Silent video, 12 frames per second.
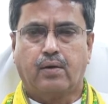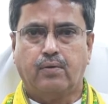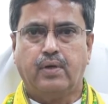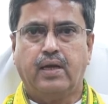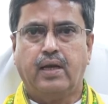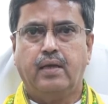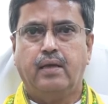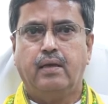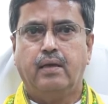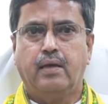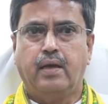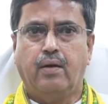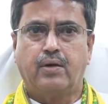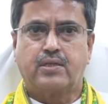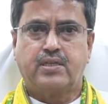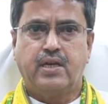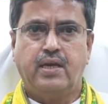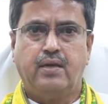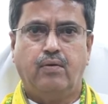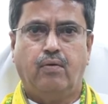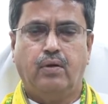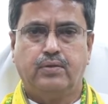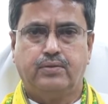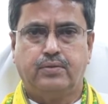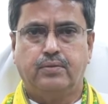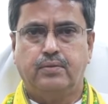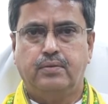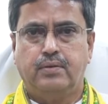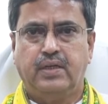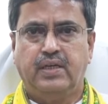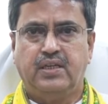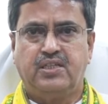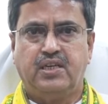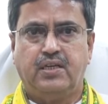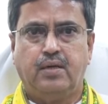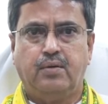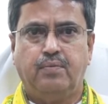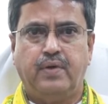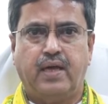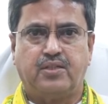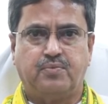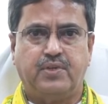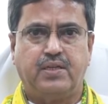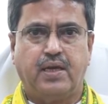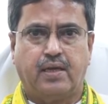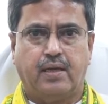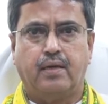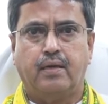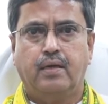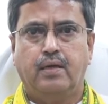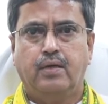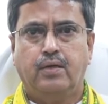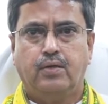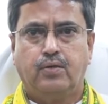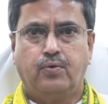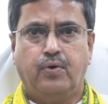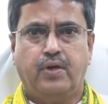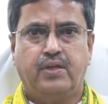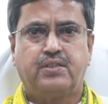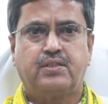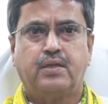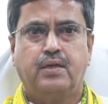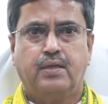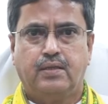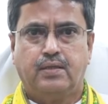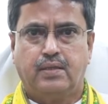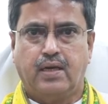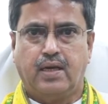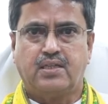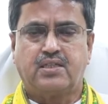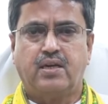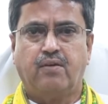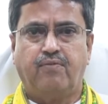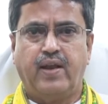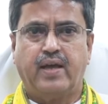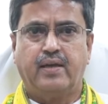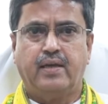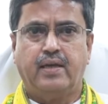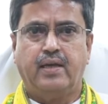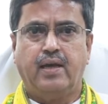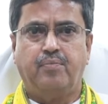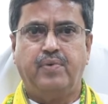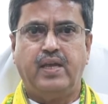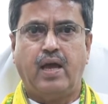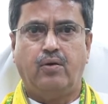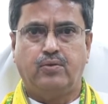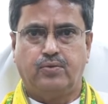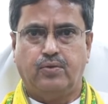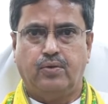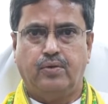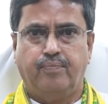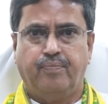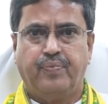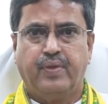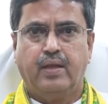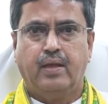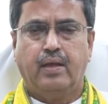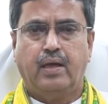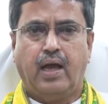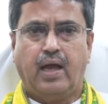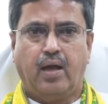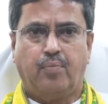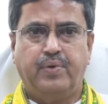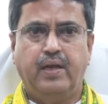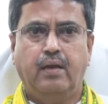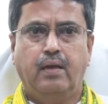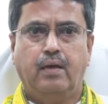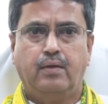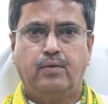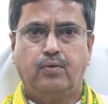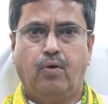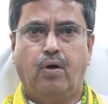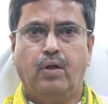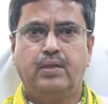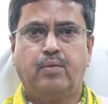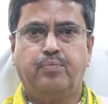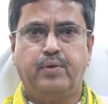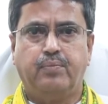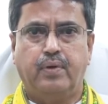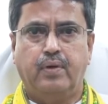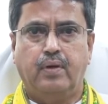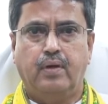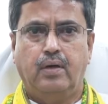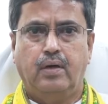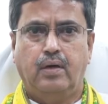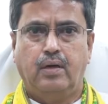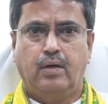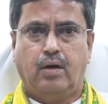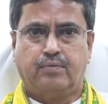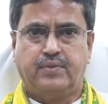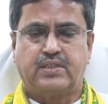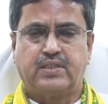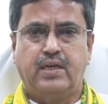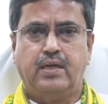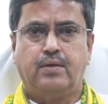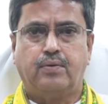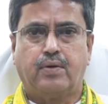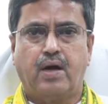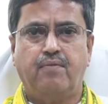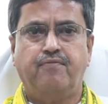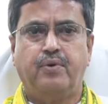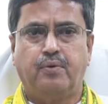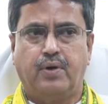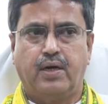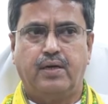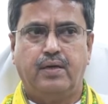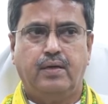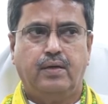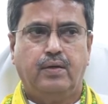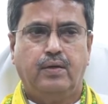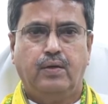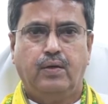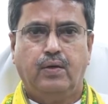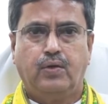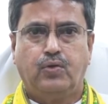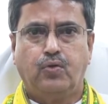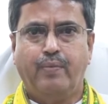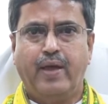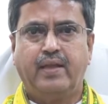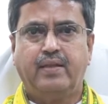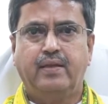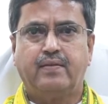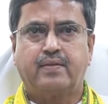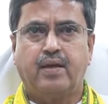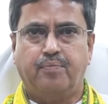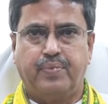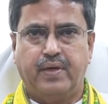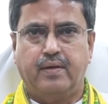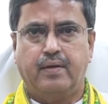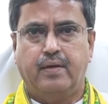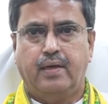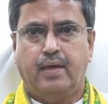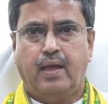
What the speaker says: Accordingly, in our state also, initiative has been taken to hoist the national flag in every household. I appeal to all the people of the state to come forward to make this campaign